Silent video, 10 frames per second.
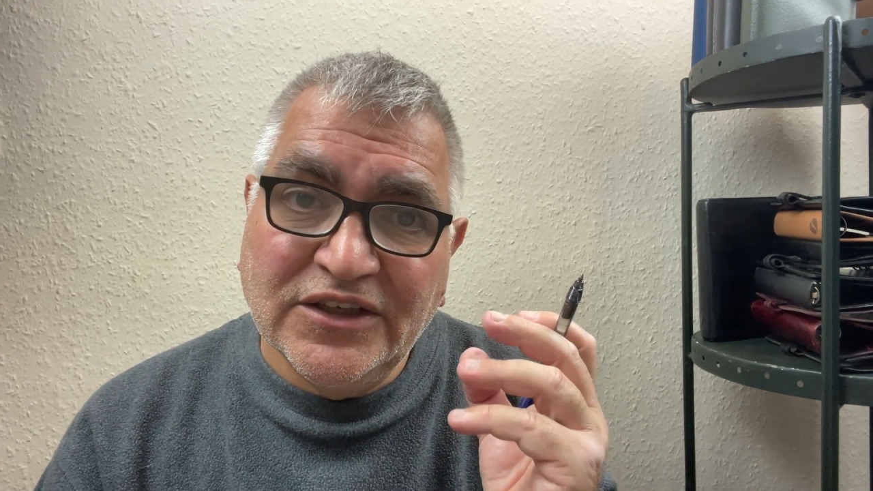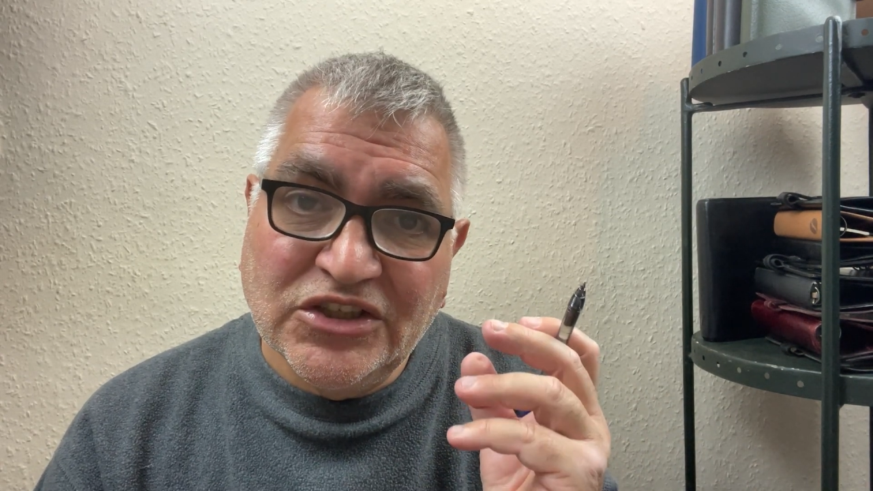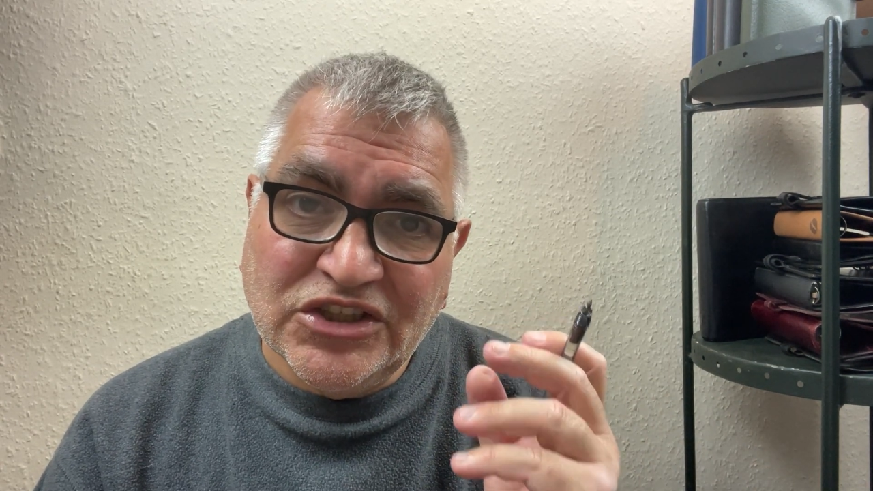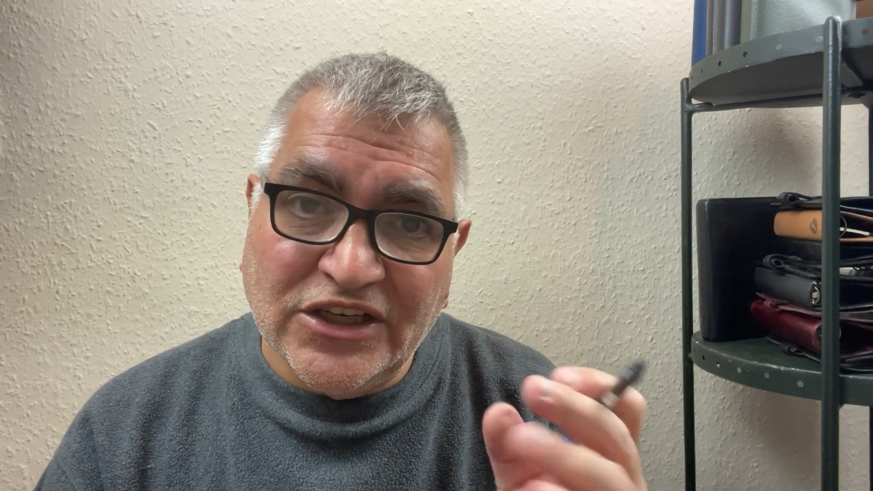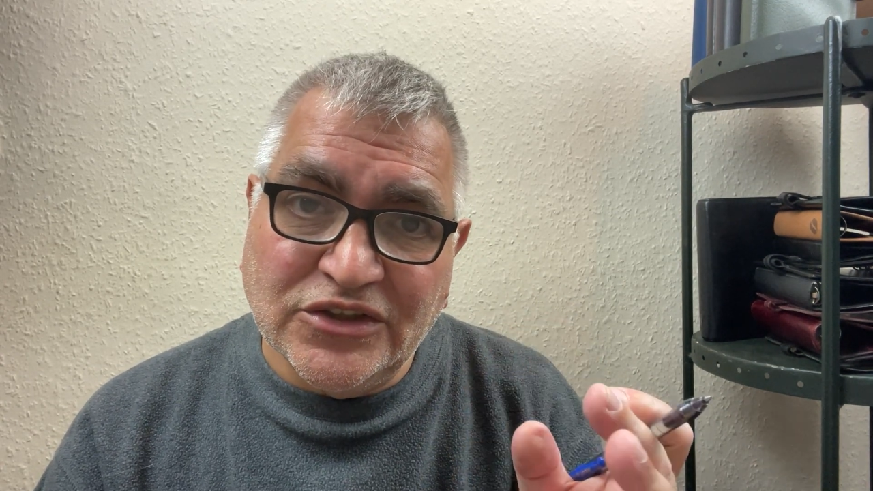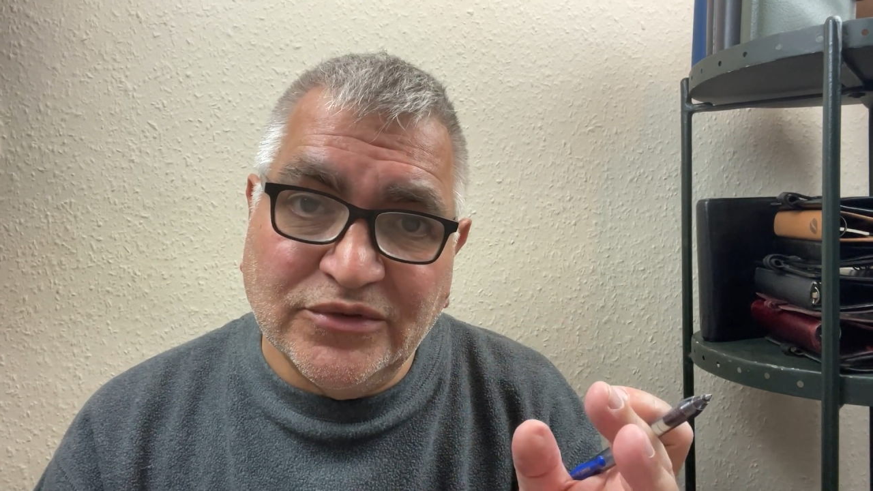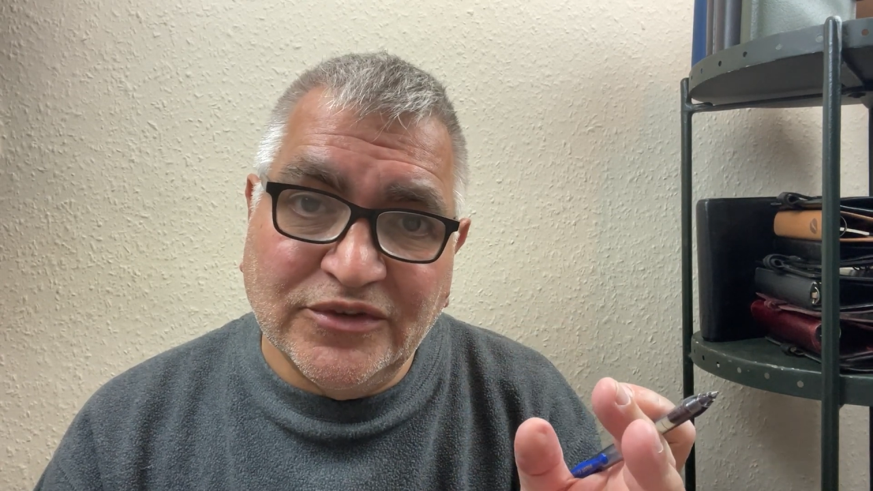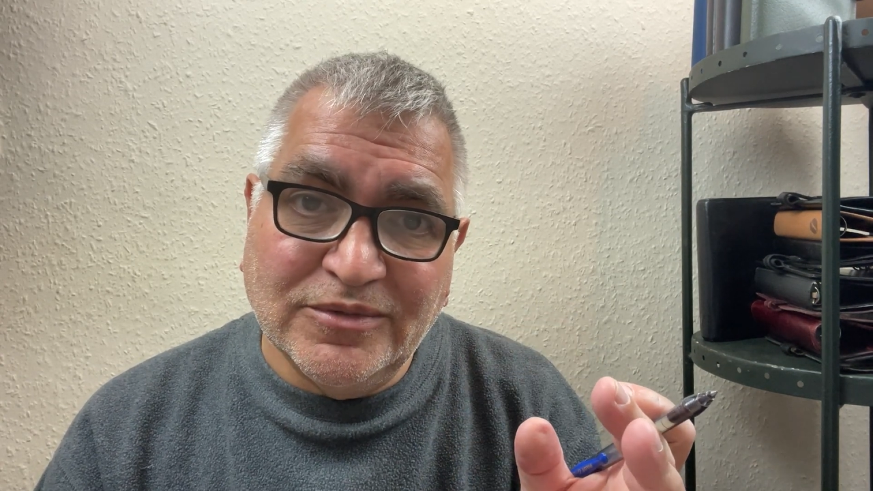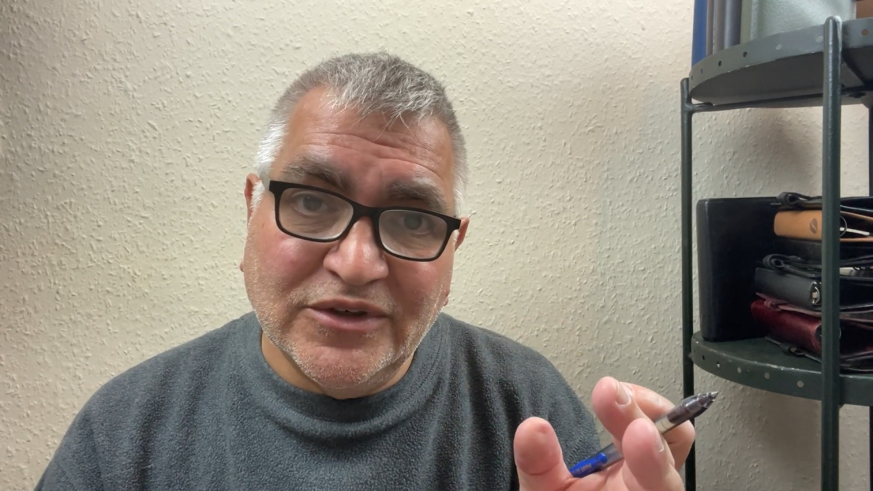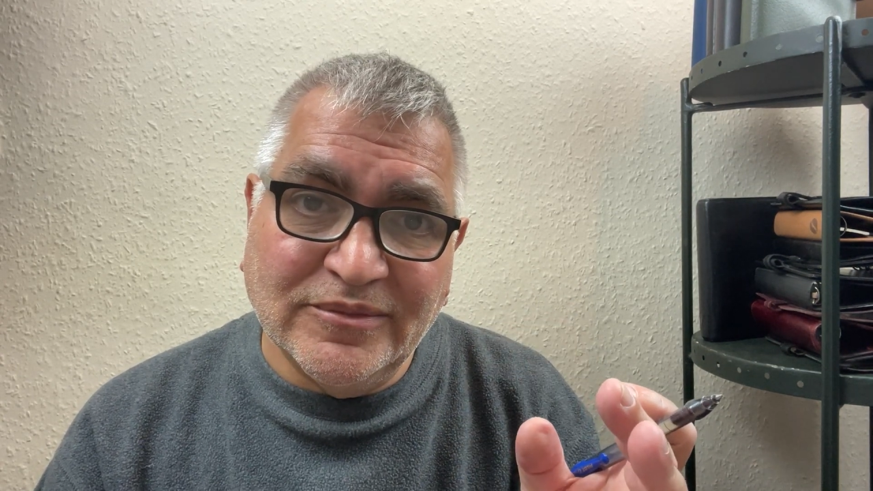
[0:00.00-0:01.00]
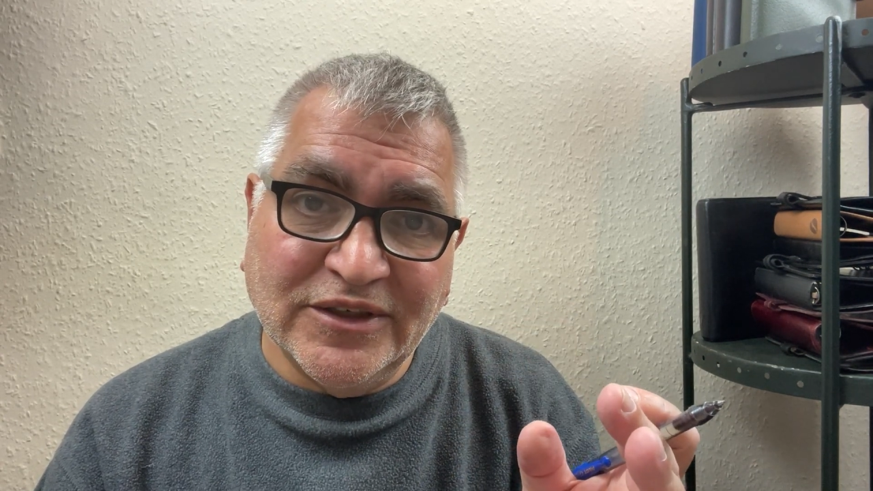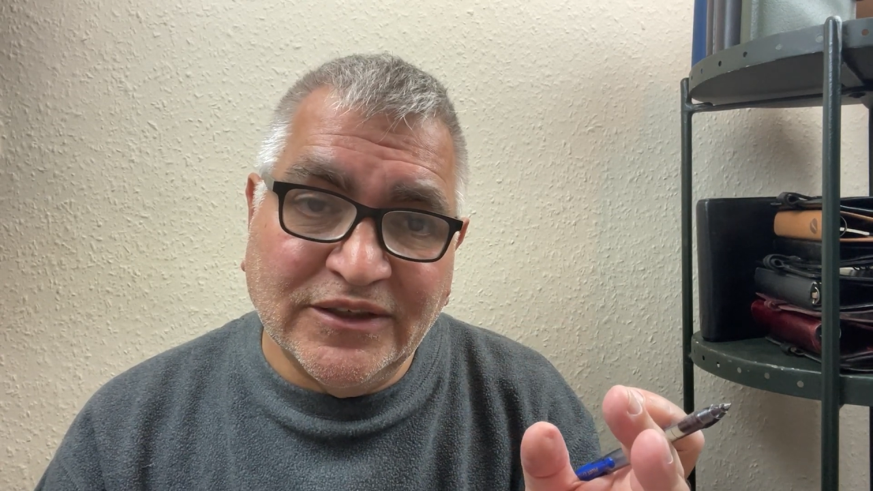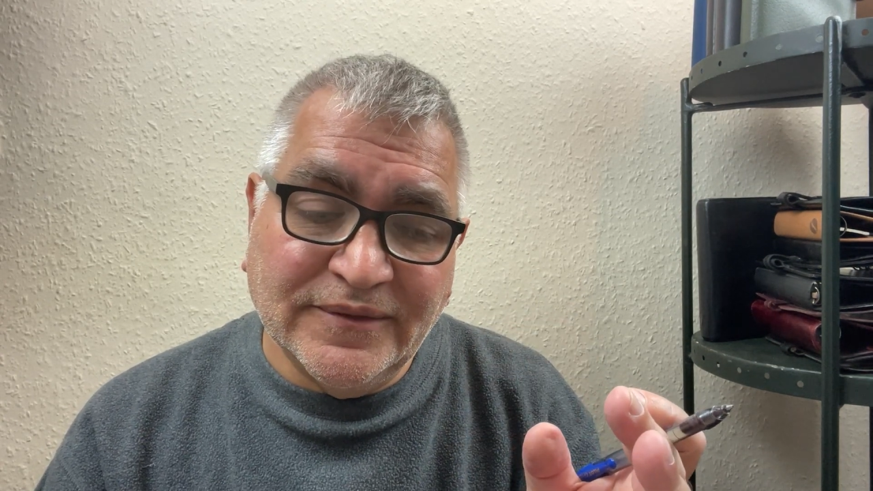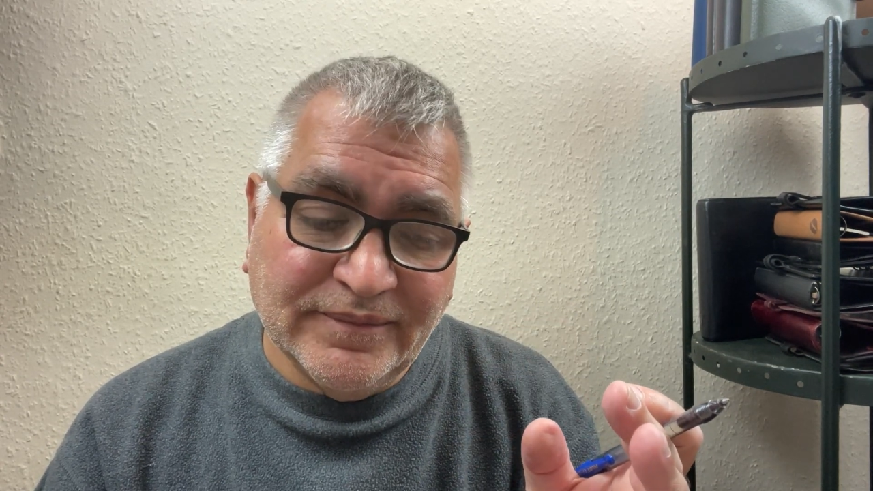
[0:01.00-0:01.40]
scheduled appointment,